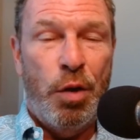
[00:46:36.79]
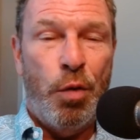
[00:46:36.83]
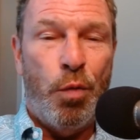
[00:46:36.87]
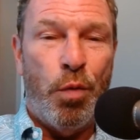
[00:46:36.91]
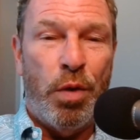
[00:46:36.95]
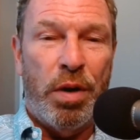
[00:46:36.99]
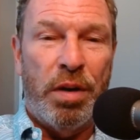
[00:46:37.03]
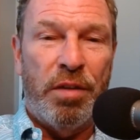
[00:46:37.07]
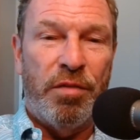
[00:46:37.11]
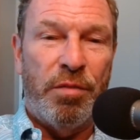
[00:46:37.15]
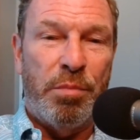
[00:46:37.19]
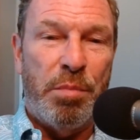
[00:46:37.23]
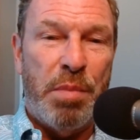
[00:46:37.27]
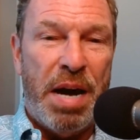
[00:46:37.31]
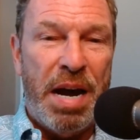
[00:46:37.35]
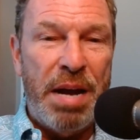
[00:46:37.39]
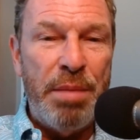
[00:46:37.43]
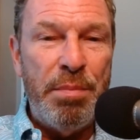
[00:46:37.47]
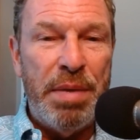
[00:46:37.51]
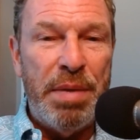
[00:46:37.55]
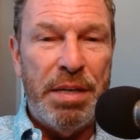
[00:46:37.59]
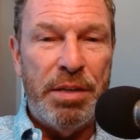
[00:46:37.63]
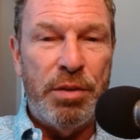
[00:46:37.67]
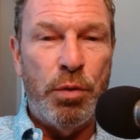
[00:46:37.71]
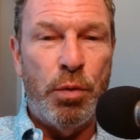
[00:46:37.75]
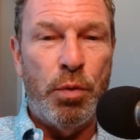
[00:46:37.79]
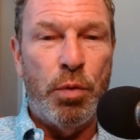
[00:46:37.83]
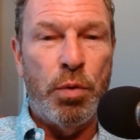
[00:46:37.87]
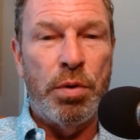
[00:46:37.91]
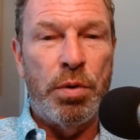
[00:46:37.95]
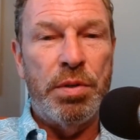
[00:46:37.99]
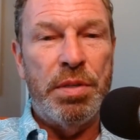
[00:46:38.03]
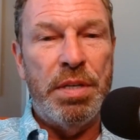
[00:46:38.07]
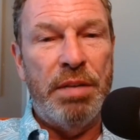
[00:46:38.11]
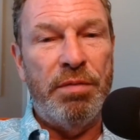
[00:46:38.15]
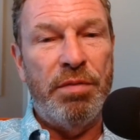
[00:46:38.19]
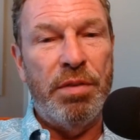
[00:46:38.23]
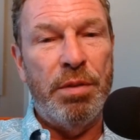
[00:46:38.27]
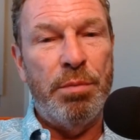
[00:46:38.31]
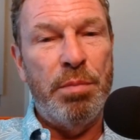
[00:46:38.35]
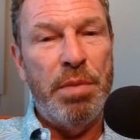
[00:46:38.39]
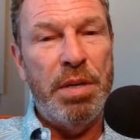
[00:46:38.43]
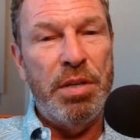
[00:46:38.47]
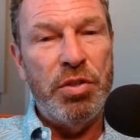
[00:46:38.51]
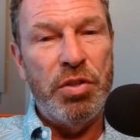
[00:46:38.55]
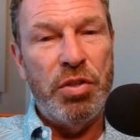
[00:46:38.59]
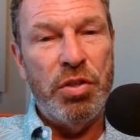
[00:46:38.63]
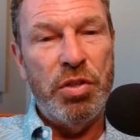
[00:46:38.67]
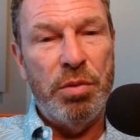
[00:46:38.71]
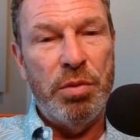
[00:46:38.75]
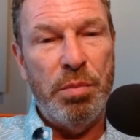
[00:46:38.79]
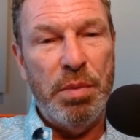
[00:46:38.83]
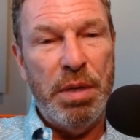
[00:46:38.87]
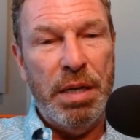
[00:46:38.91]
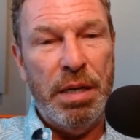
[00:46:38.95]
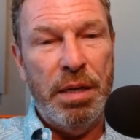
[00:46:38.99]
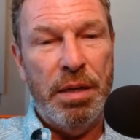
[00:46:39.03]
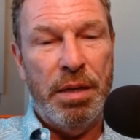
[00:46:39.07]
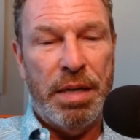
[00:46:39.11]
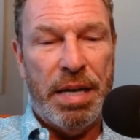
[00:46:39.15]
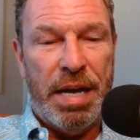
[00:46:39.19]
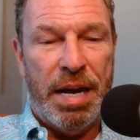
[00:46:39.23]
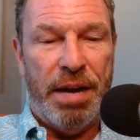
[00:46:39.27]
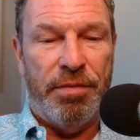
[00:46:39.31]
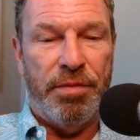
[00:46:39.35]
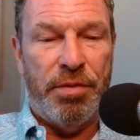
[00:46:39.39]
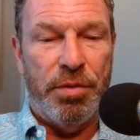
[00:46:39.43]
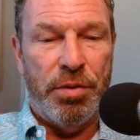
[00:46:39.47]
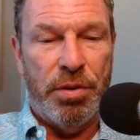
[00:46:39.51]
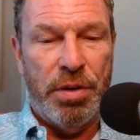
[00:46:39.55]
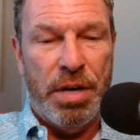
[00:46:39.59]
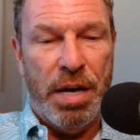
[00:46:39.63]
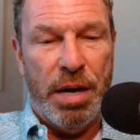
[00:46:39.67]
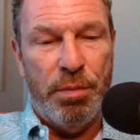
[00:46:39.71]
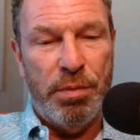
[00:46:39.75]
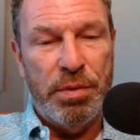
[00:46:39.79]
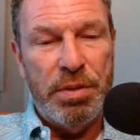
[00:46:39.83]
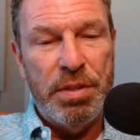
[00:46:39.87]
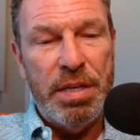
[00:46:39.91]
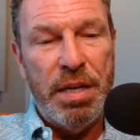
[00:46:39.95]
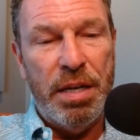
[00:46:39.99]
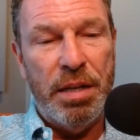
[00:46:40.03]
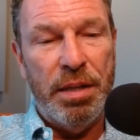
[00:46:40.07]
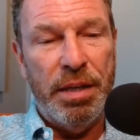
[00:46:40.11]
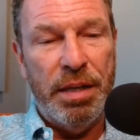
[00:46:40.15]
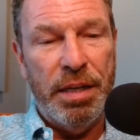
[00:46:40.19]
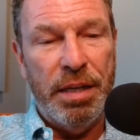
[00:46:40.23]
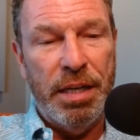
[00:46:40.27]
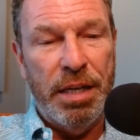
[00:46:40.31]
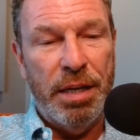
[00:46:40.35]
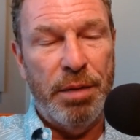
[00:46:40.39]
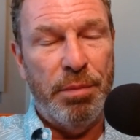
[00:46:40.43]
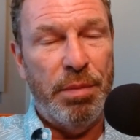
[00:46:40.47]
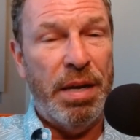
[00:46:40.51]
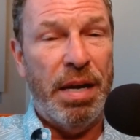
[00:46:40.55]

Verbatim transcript: One of my mentors even mentioned to me after I was telling him,